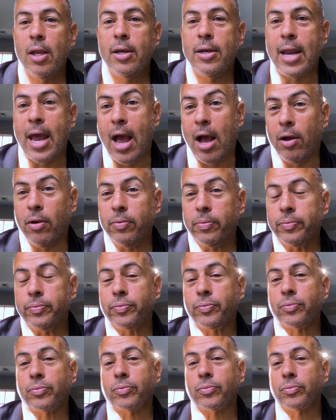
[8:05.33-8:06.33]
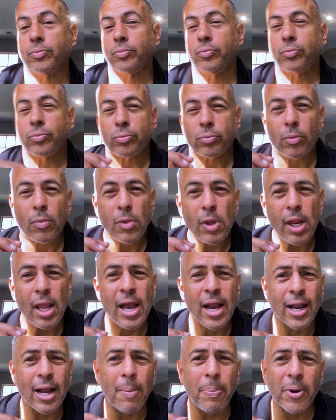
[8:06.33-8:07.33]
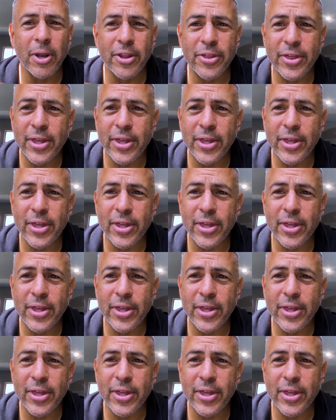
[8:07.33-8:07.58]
Now, a couple of